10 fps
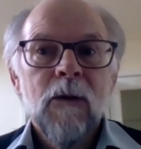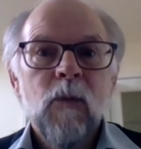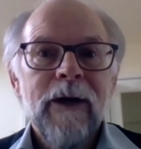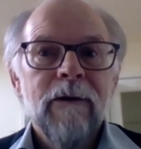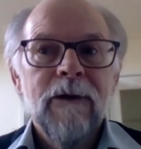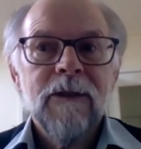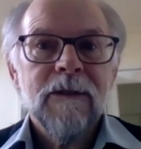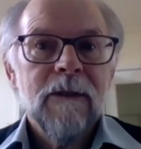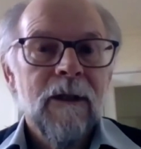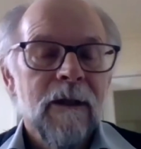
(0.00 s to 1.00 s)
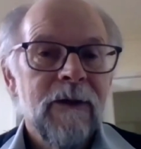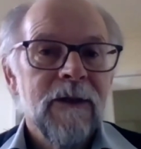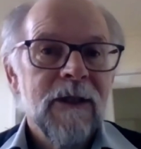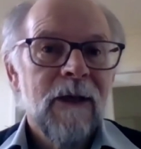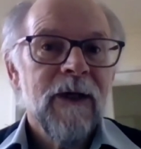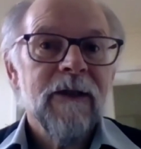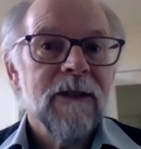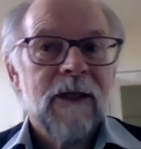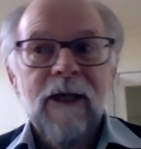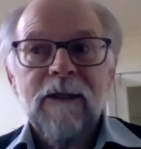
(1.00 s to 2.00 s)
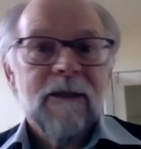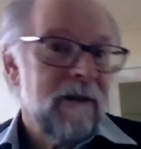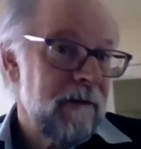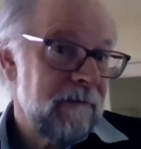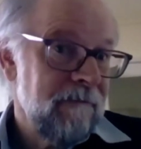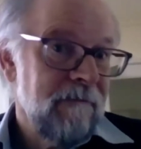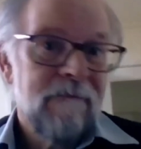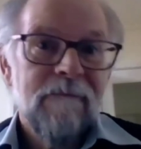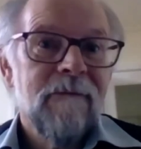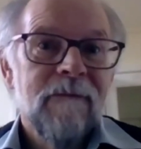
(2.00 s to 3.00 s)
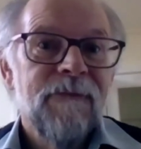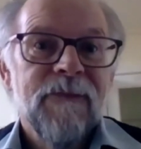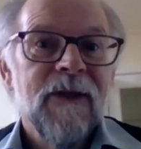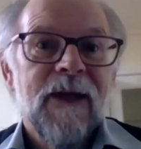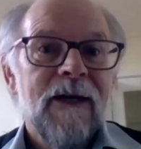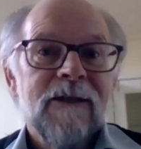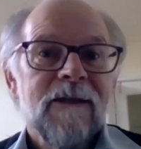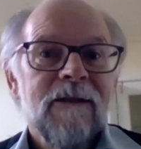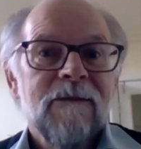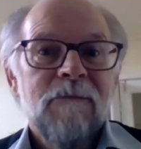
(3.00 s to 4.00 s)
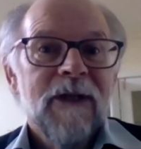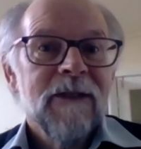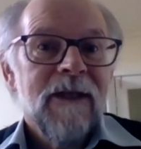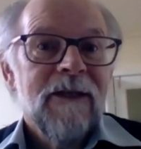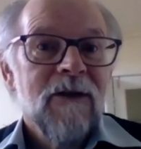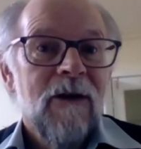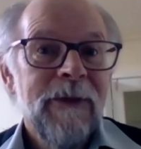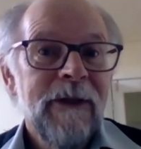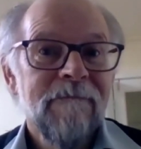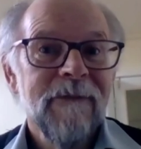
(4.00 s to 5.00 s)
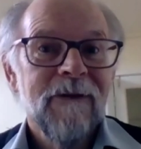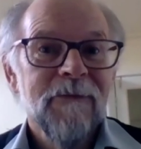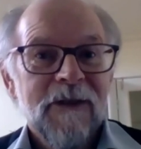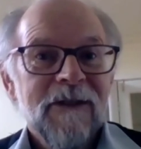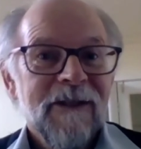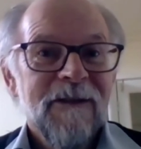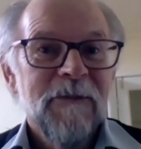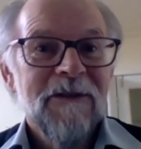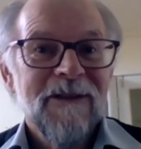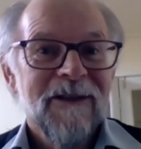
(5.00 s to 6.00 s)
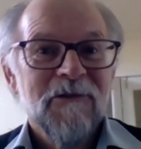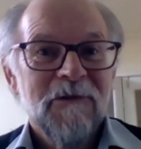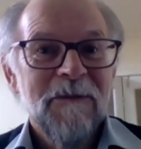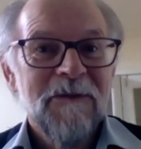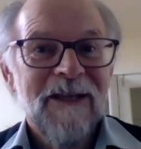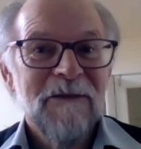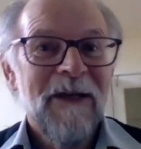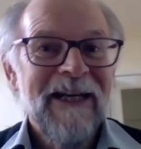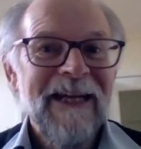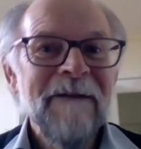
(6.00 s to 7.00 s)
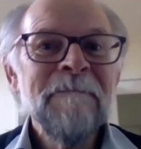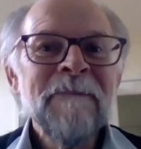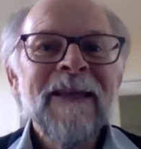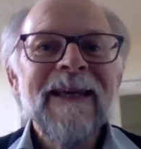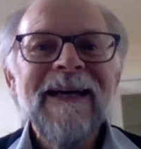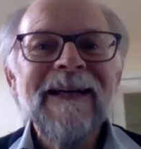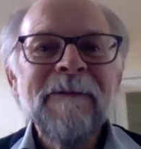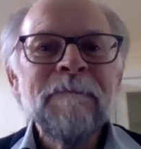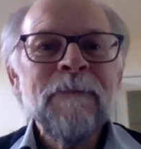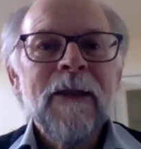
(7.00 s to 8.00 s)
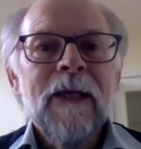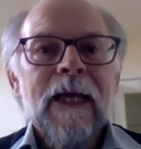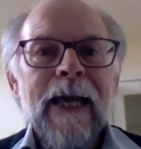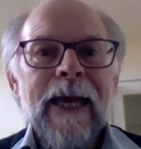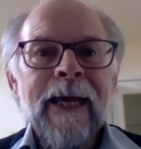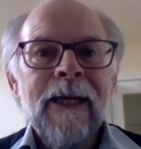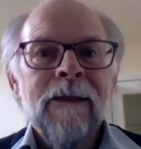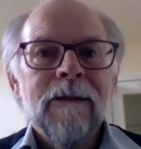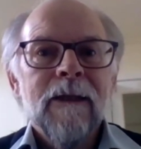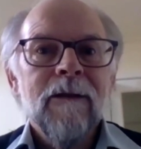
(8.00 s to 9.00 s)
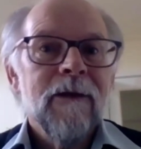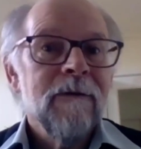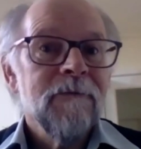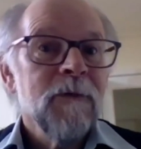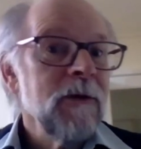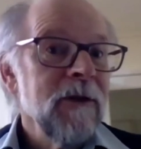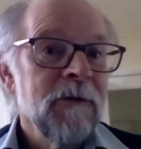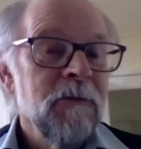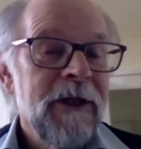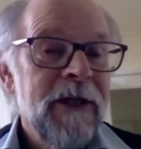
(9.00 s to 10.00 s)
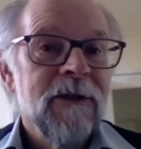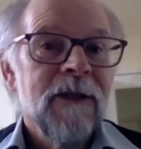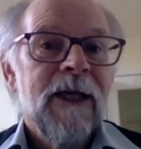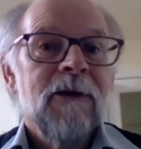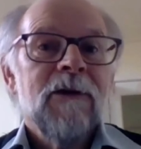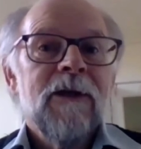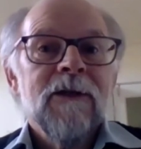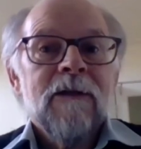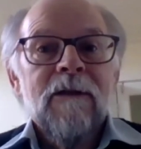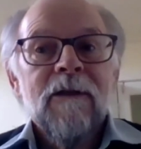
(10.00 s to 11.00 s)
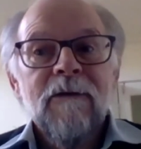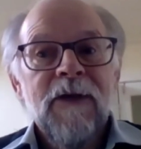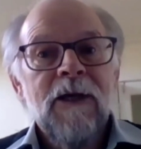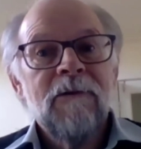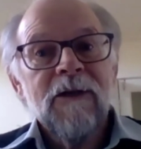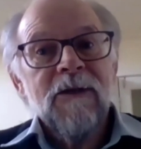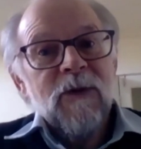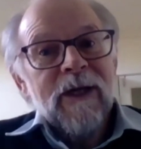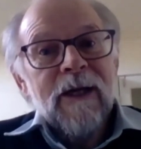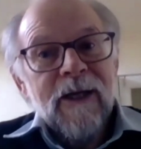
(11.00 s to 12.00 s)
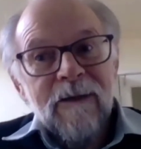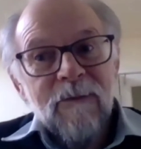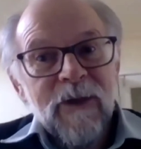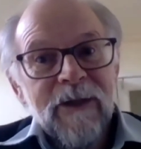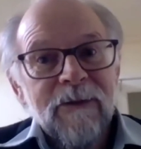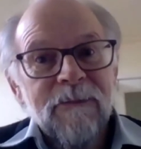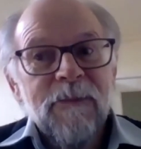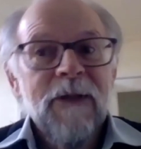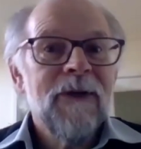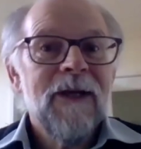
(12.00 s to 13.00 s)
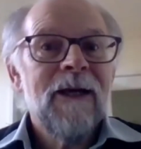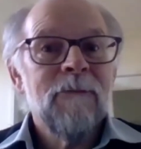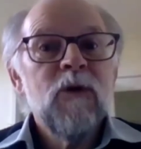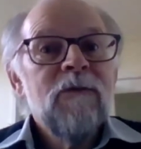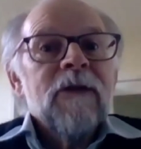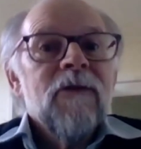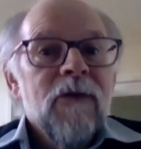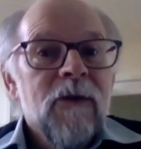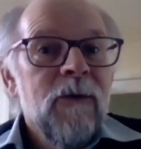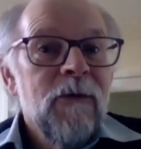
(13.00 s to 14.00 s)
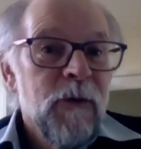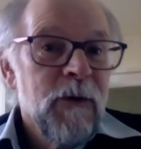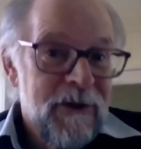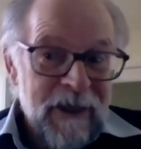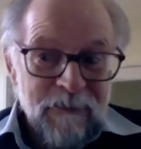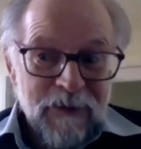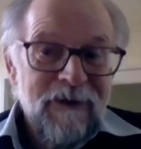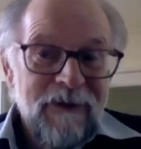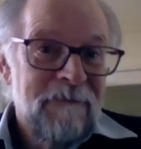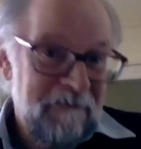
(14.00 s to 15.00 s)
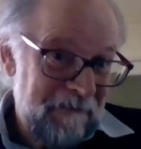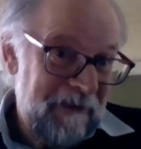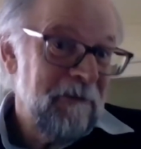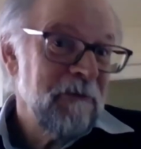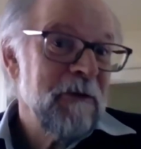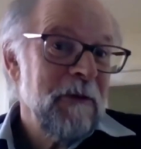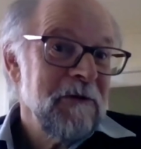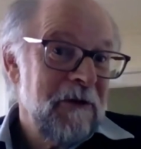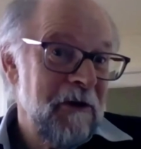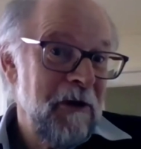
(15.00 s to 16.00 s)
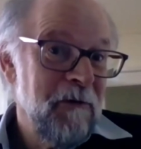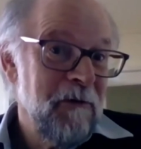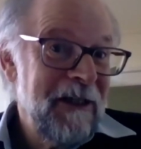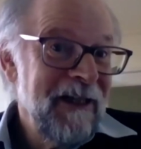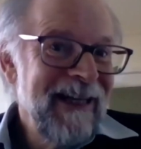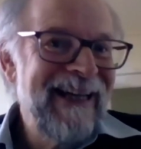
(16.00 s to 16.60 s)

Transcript: Whereas, you know, in some other states, gas is much less common, obviously, the most extreme is Tasmania. Um, and a lot of rural and regional areas and a lot of areas where, where people are moving to, for example, in, in response to COVID,